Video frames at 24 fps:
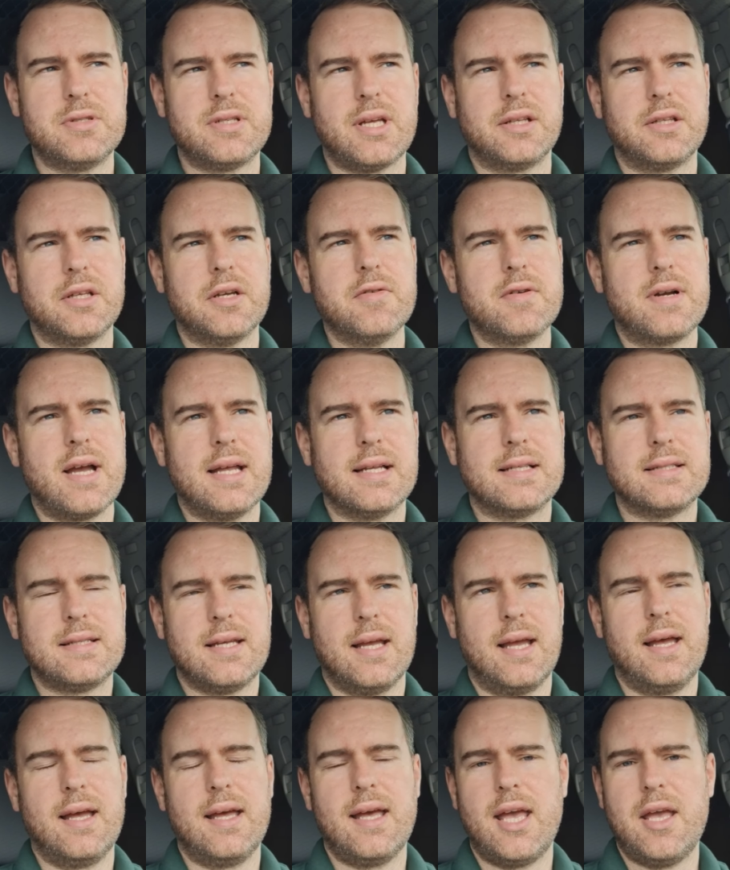I do get
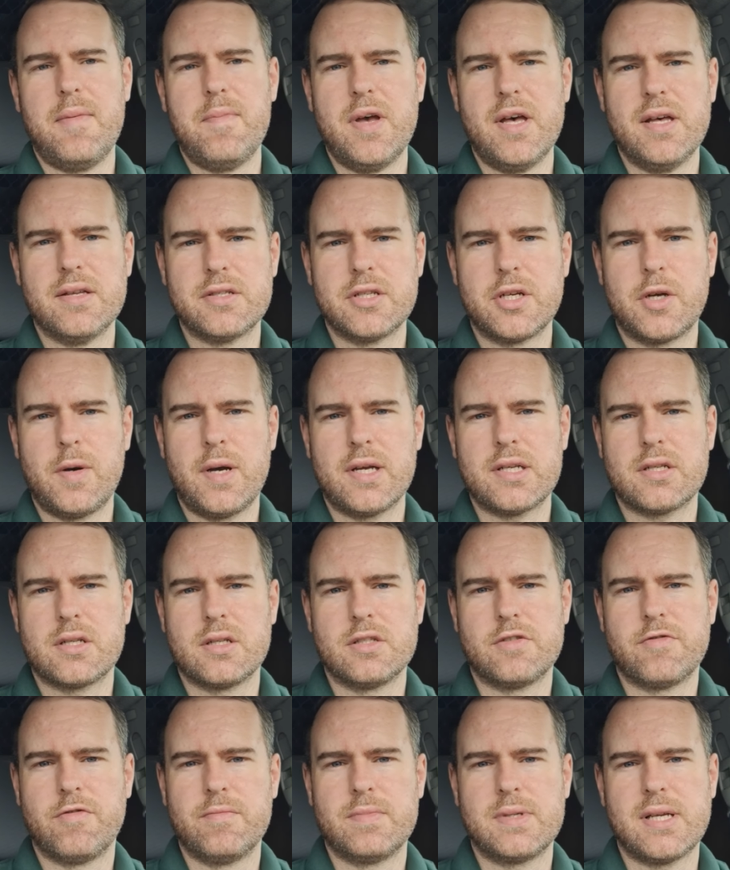emails and
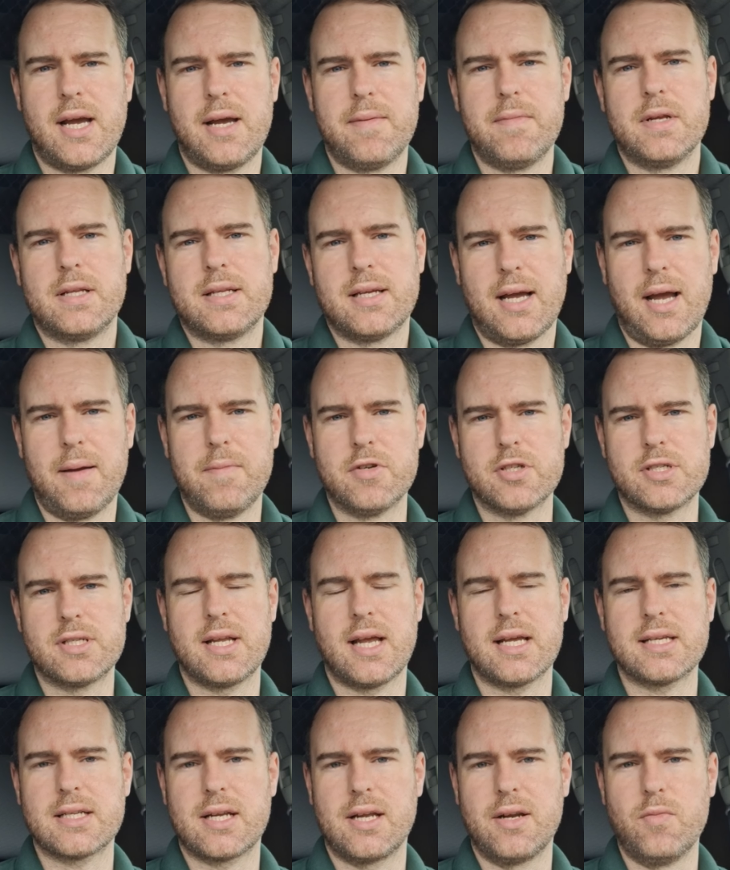questions from time to time just
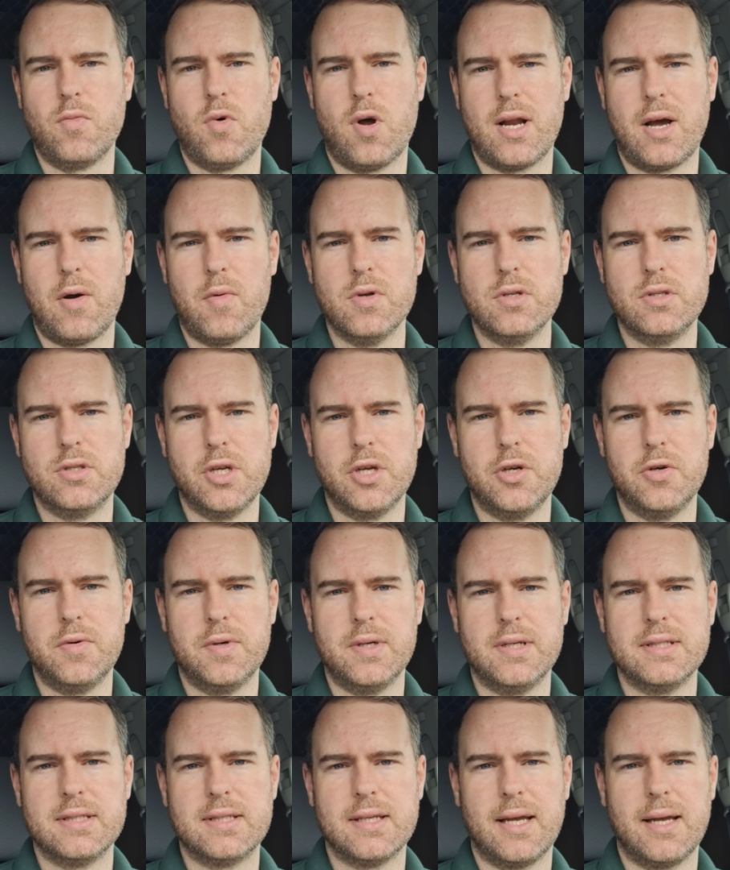asking what I would do
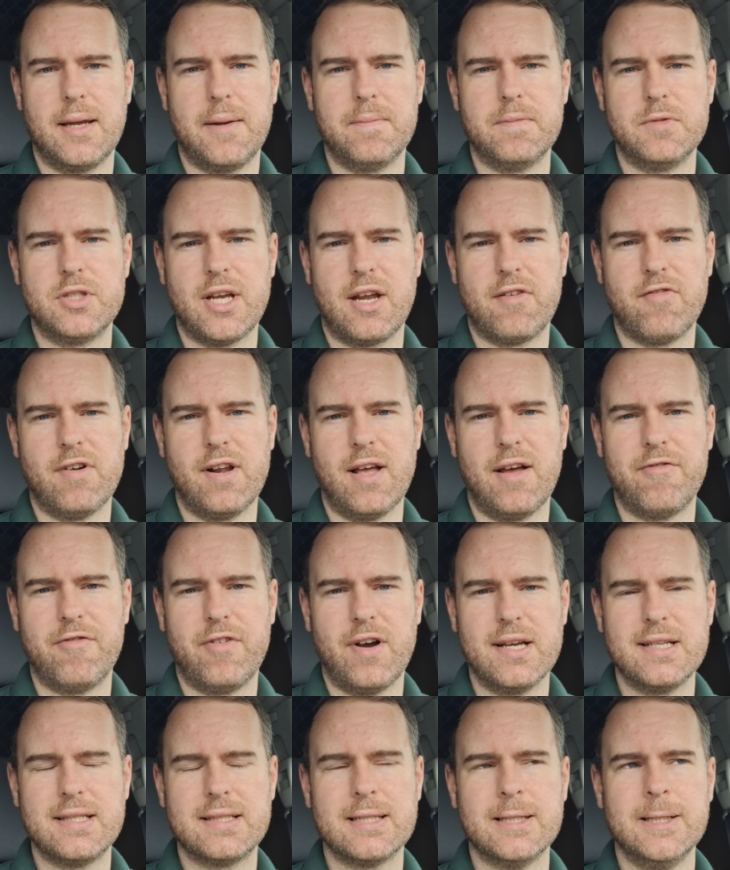and general
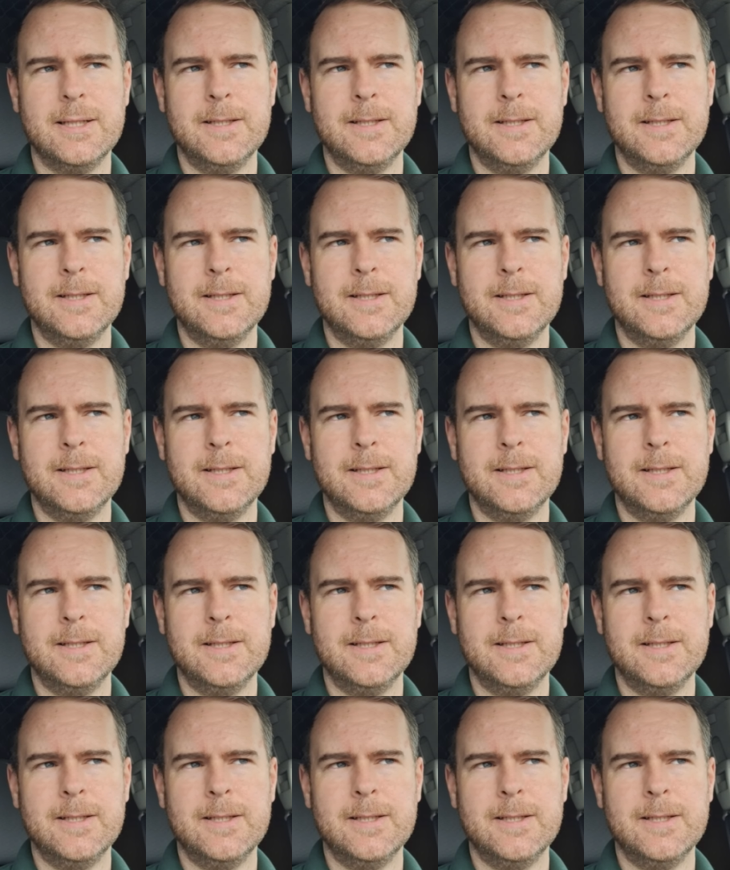advice.